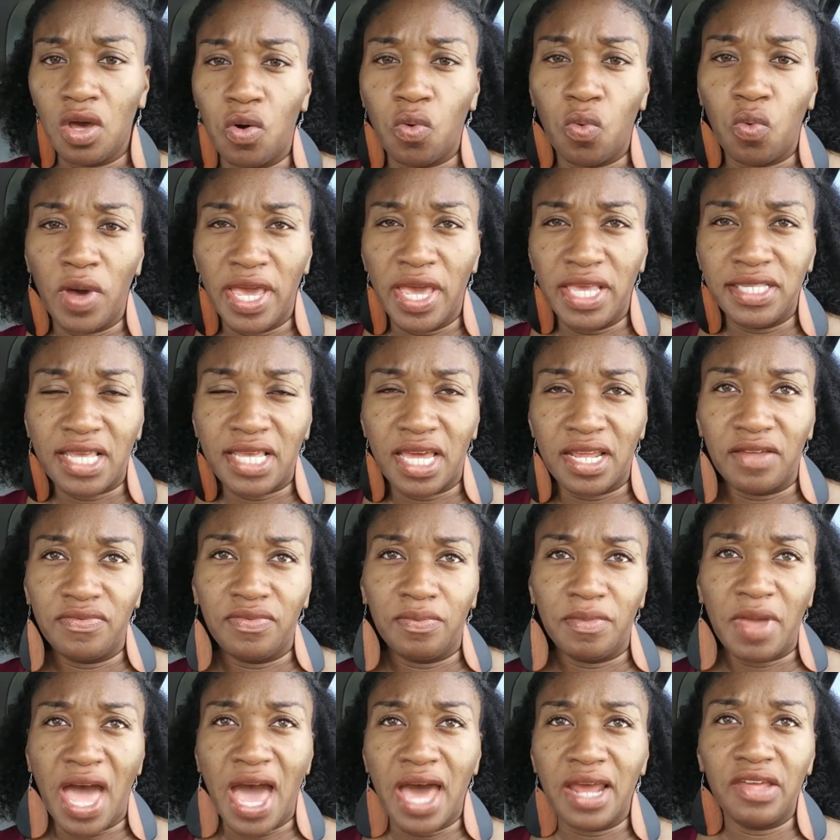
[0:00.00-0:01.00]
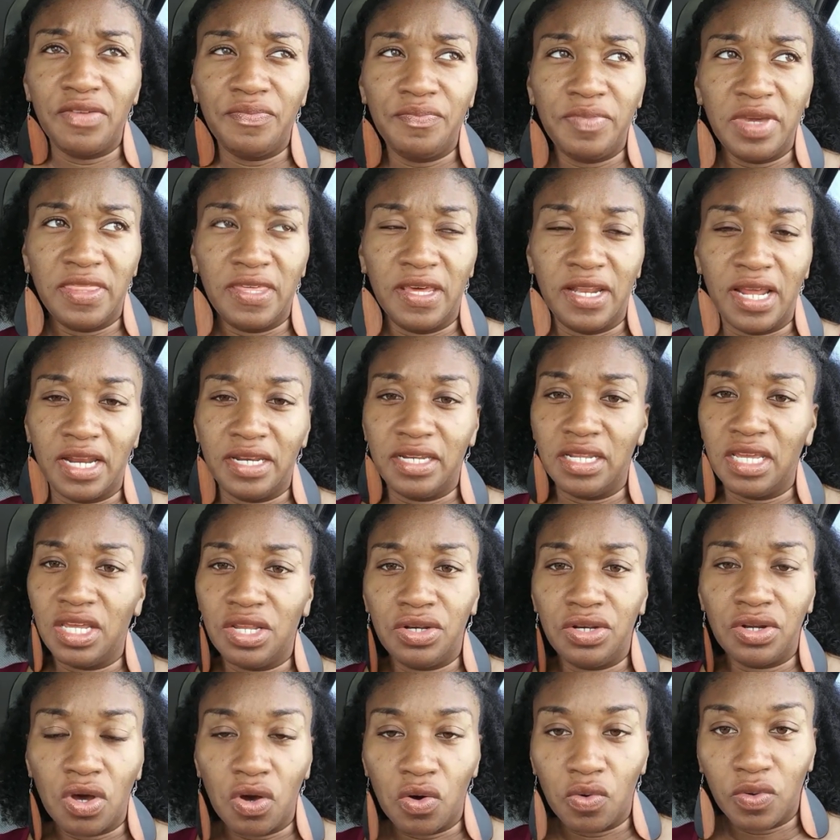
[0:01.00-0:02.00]
ways out of, out of me that I
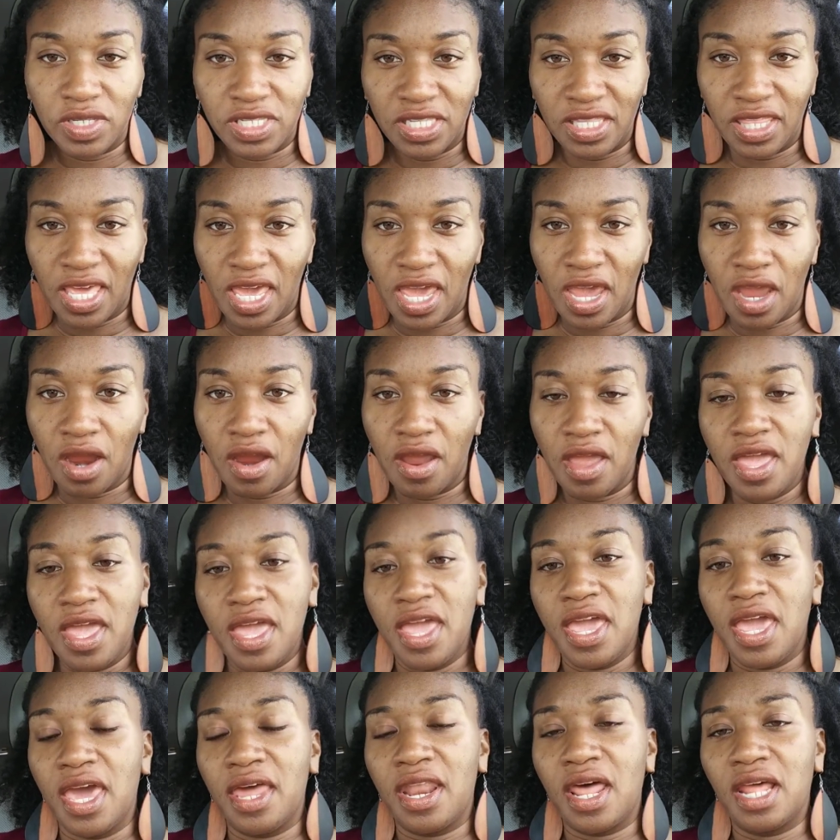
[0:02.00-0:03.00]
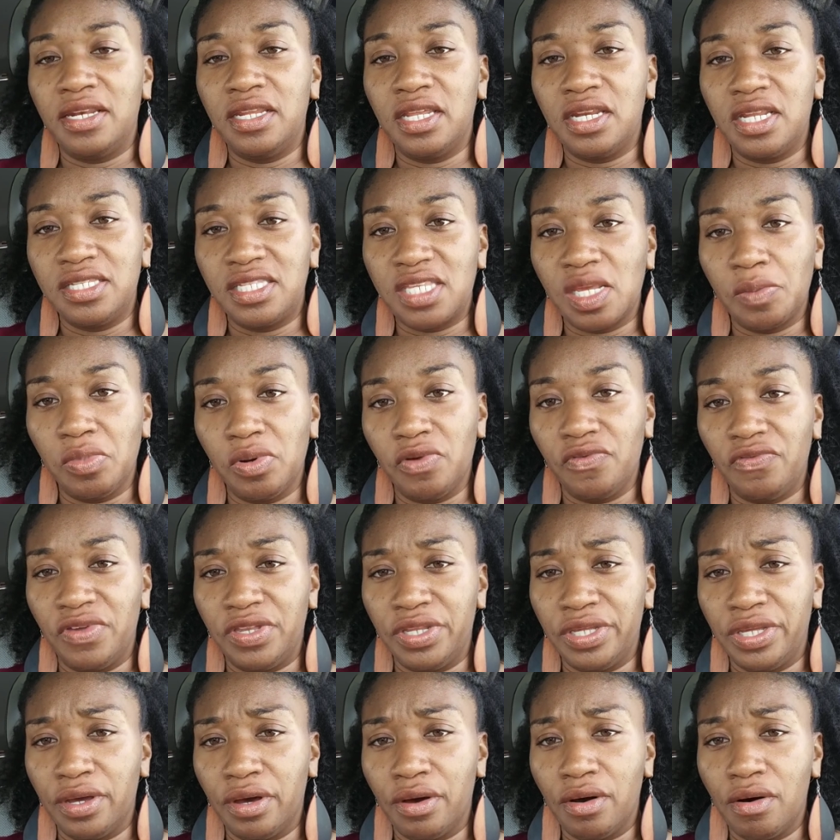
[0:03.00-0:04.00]
didn't know was there. And I did a separate
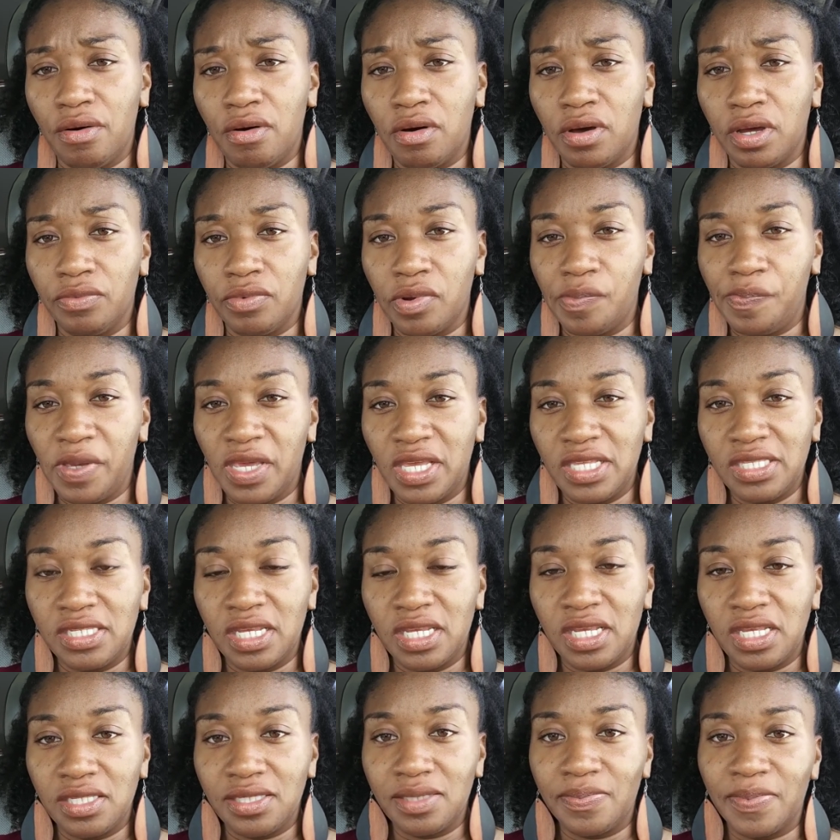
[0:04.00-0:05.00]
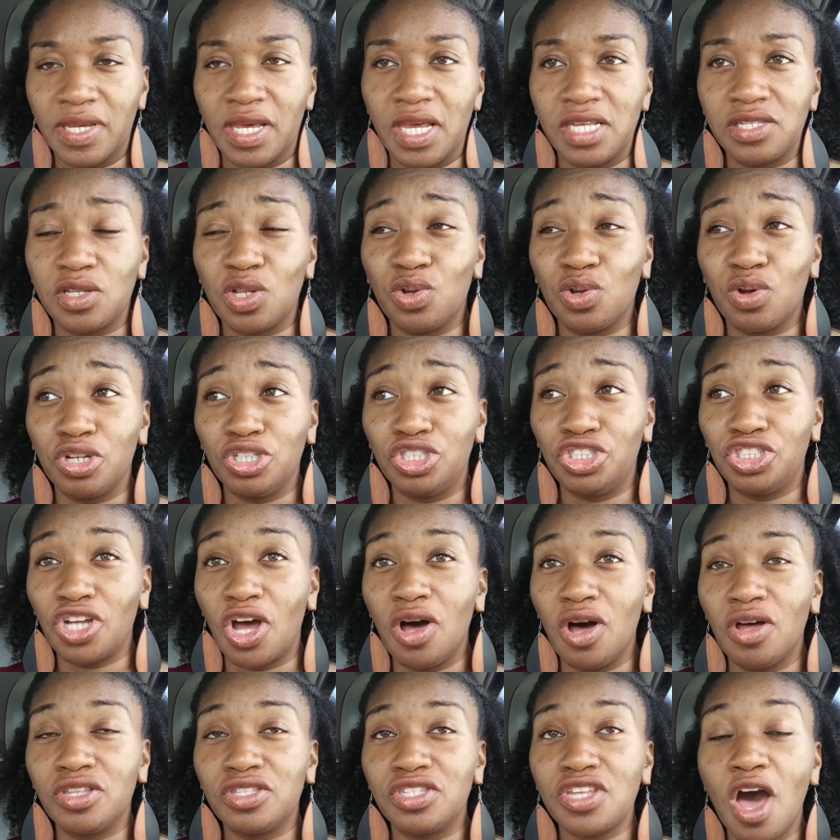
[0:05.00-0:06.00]
video on repentance because the Lord
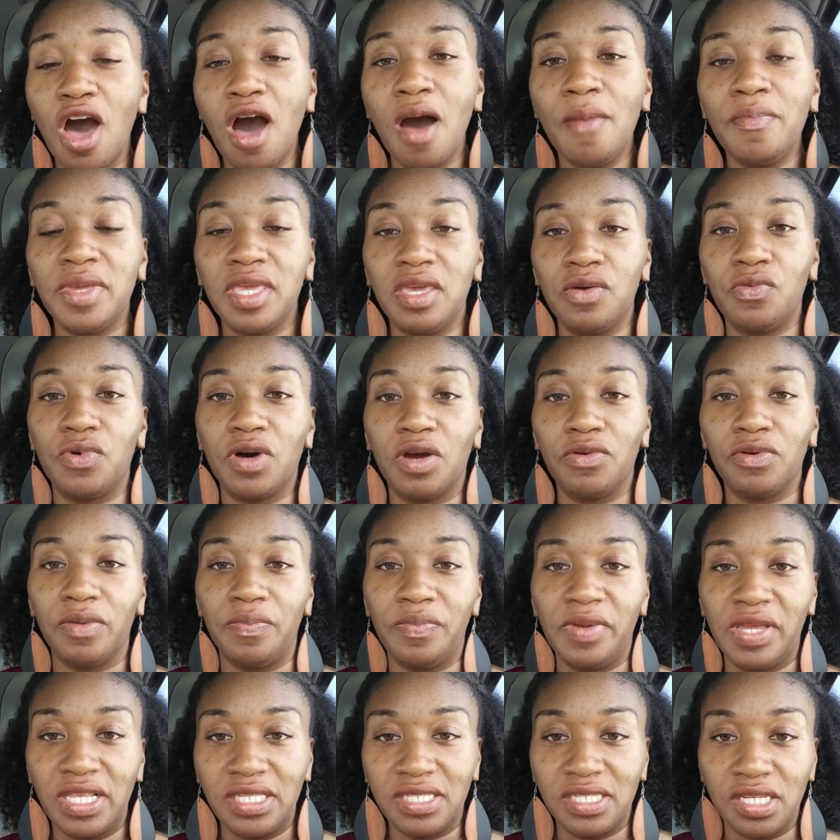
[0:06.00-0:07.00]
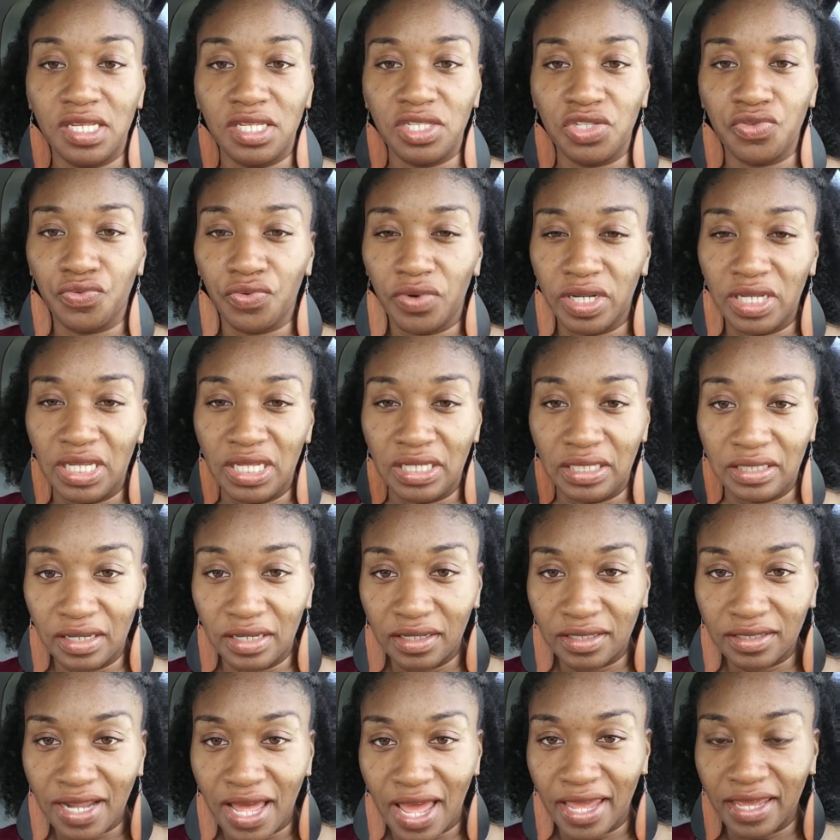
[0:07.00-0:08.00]
taught me what repentance really
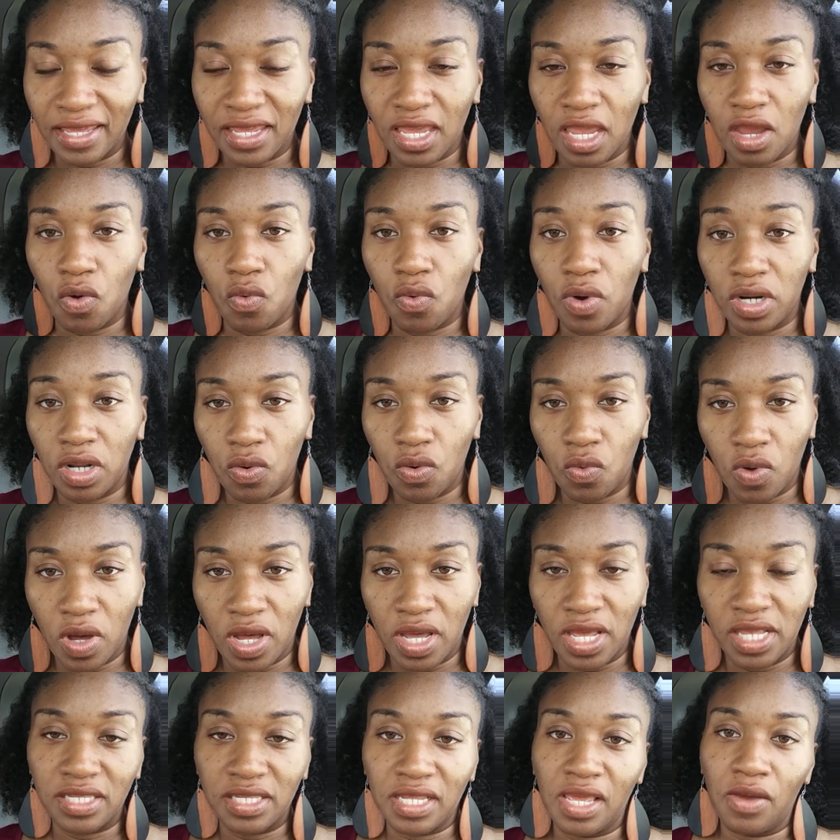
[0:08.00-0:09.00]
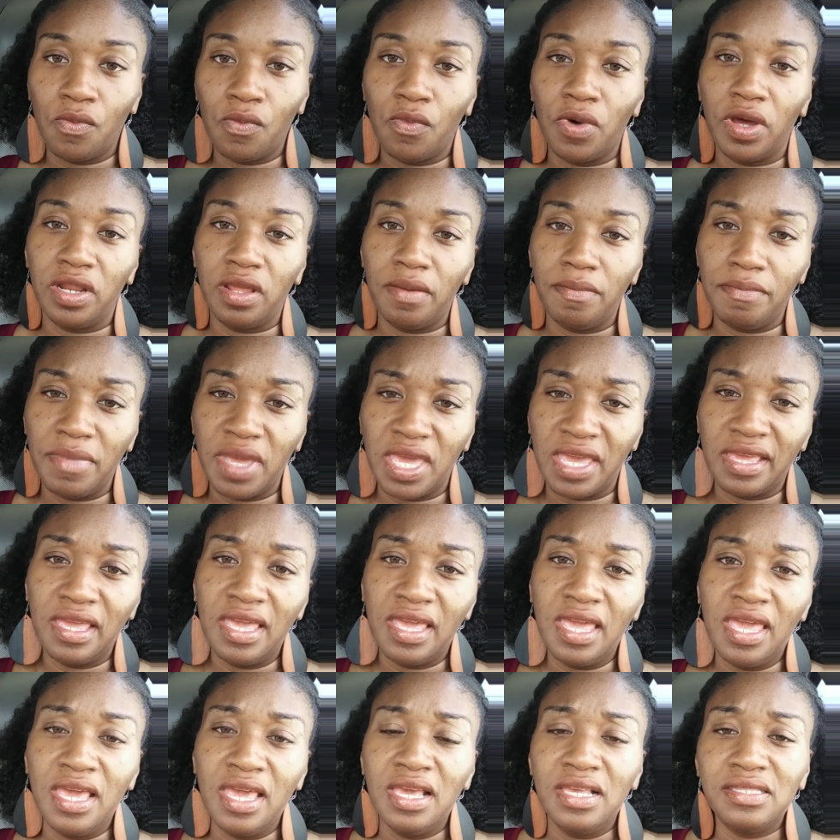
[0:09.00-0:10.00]
looked like and what it was and what it meant
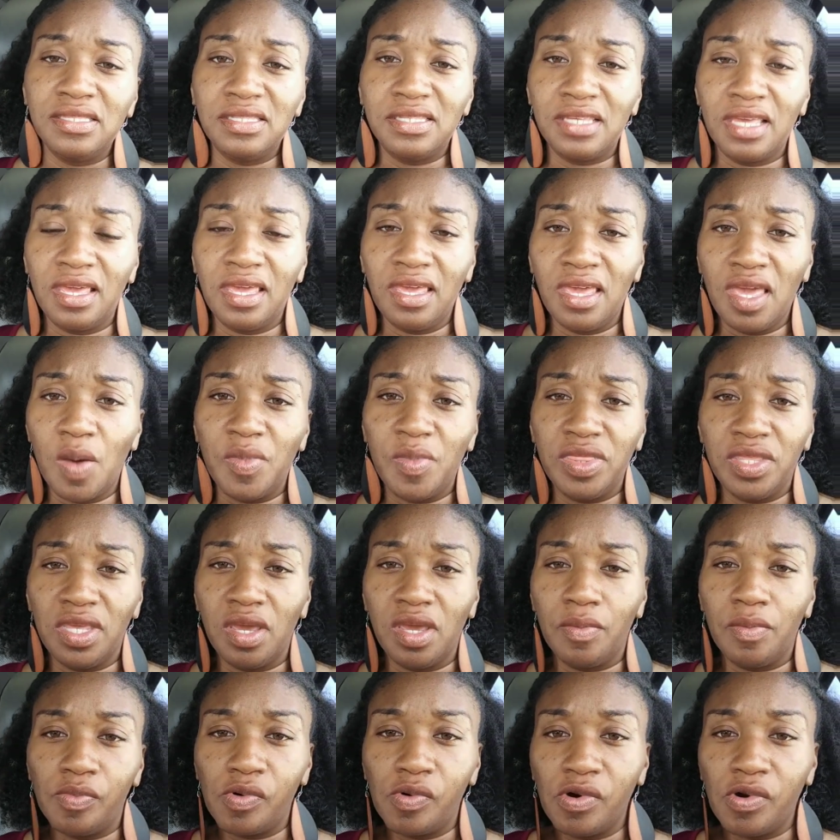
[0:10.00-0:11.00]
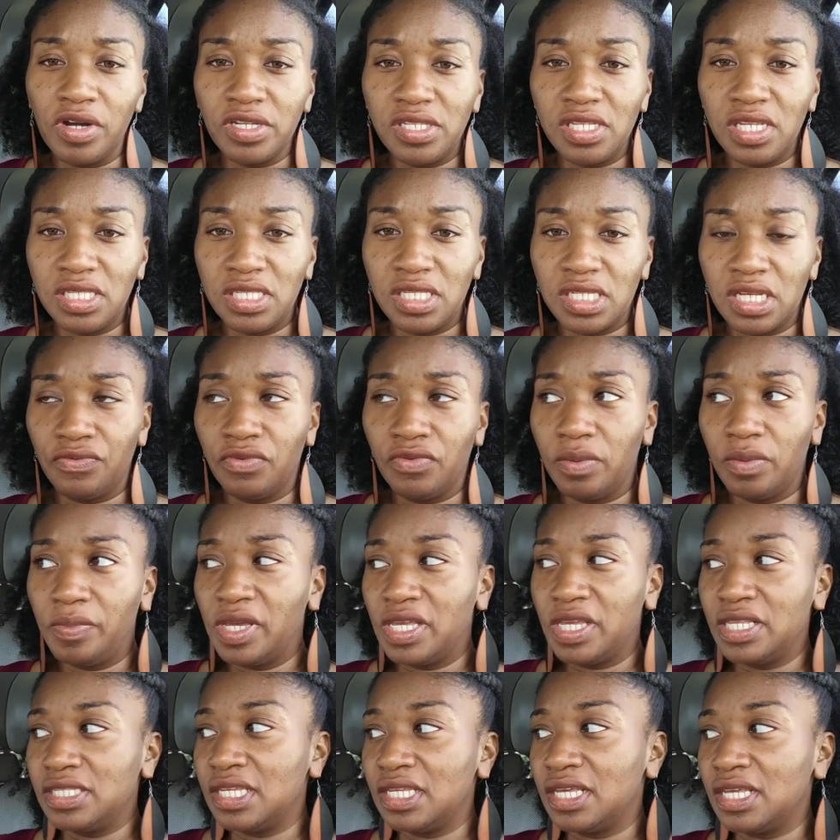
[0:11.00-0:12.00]
to Him and the importance of
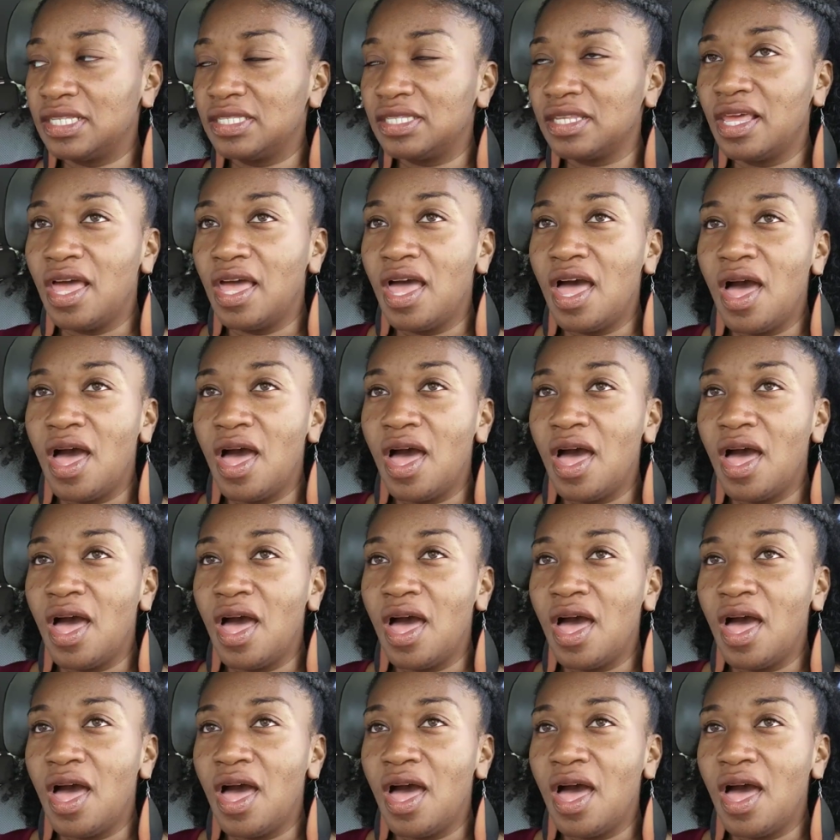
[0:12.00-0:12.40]
repentance.